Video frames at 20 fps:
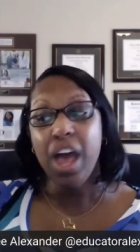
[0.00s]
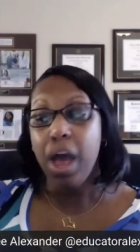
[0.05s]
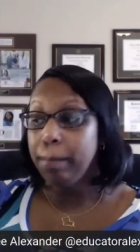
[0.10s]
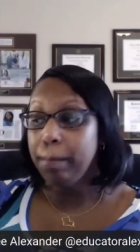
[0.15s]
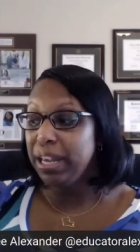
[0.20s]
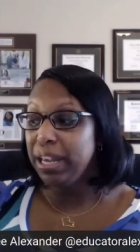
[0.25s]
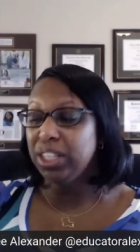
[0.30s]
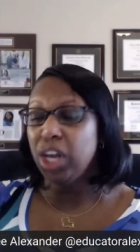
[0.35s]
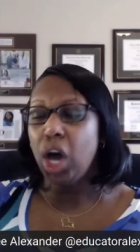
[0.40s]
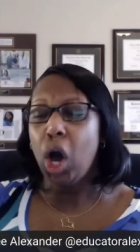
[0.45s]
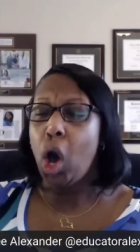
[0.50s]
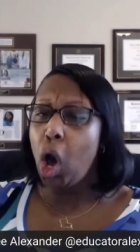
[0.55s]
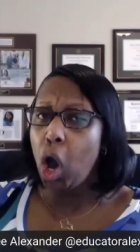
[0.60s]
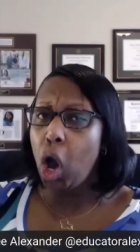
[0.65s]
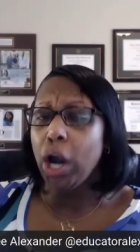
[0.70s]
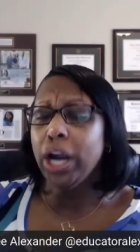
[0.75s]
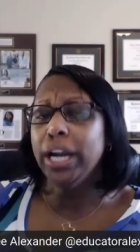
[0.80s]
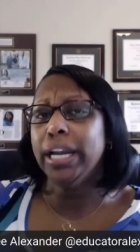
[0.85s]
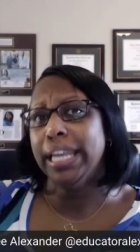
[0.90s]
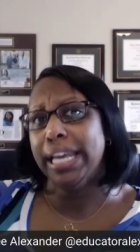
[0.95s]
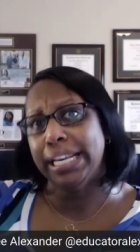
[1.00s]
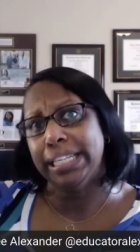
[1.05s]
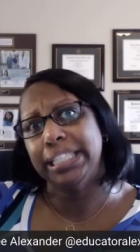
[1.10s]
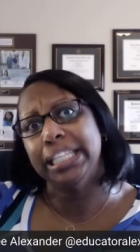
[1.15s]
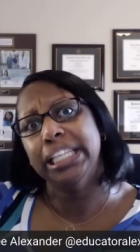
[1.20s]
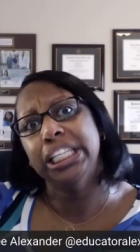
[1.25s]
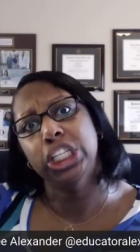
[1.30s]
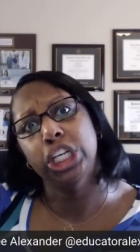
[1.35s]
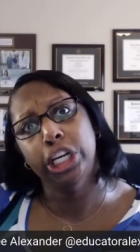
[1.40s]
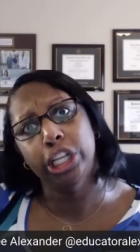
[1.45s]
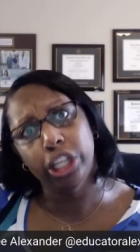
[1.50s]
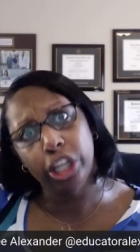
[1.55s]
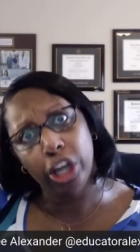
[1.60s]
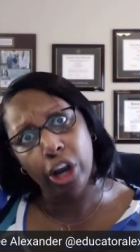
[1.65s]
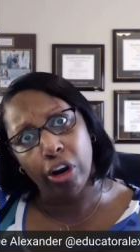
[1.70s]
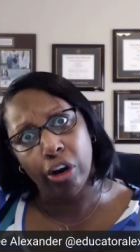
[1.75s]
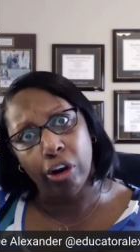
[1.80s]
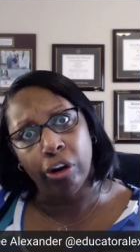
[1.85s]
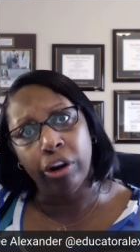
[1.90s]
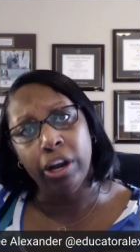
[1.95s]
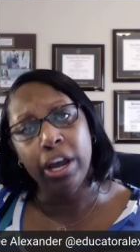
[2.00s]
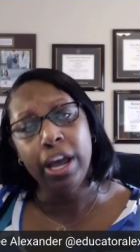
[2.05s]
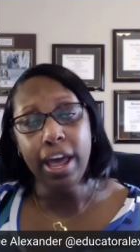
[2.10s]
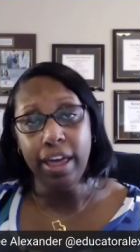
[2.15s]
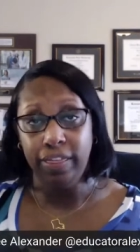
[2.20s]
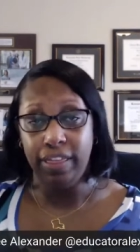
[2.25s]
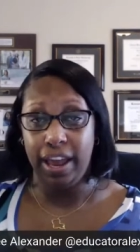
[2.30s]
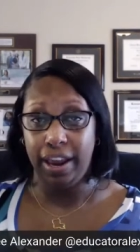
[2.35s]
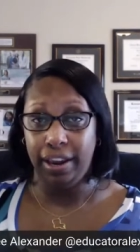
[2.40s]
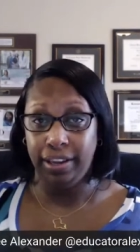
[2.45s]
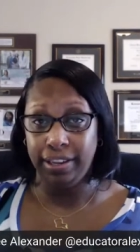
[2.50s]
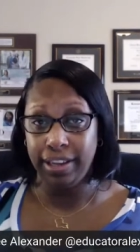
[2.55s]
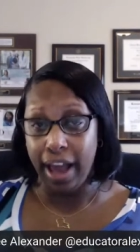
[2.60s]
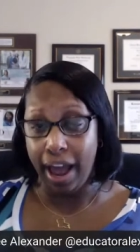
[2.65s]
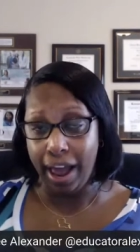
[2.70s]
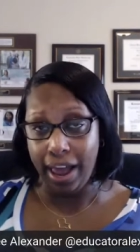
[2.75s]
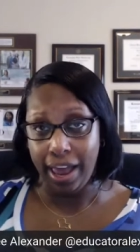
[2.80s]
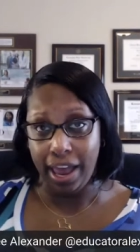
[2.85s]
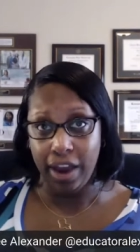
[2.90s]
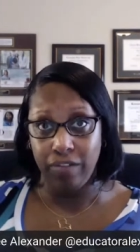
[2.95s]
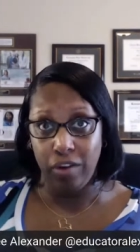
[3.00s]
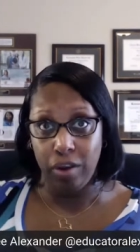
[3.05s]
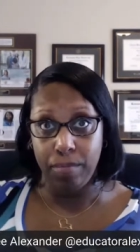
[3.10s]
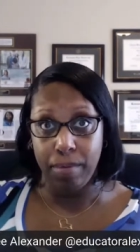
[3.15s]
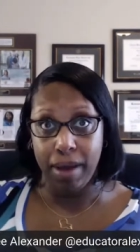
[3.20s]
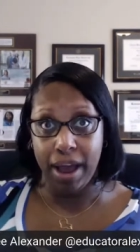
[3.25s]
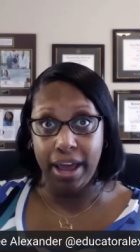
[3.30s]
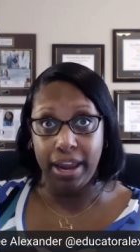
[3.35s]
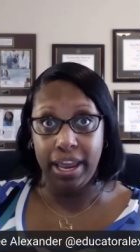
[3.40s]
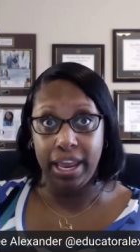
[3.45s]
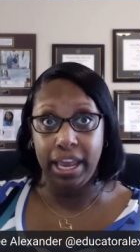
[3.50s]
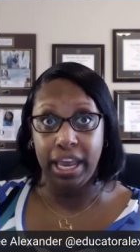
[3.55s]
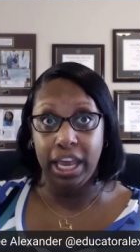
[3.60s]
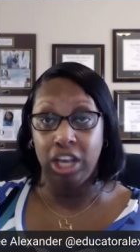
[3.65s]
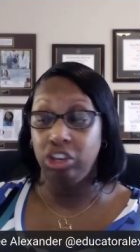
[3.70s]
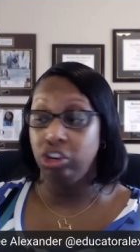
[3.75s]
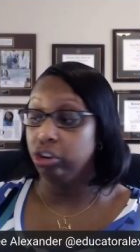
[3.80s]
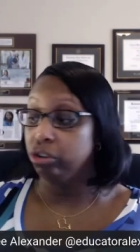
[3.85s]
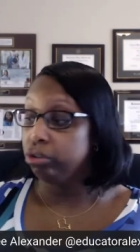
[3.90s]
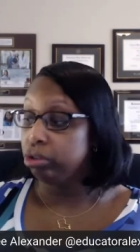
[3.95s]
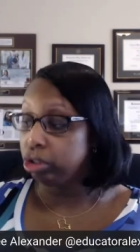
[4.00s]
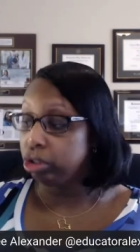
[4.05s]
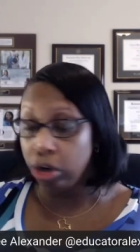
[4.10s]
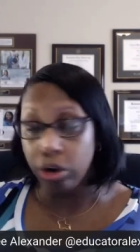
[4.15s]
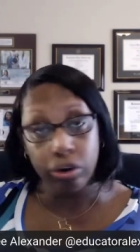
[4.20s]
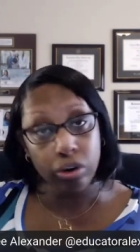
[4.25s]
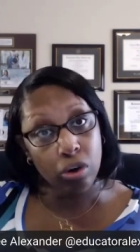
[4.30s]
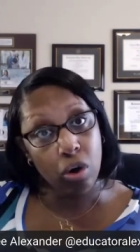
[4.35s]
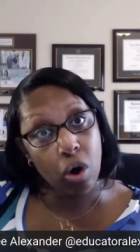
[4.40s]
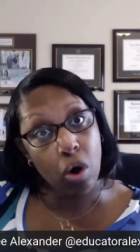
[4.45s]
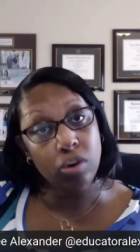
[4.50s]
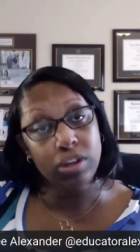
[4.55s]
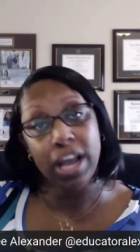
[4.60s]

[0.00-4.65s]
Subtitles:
but it's a hard lesson to learn that not everybody in your circle,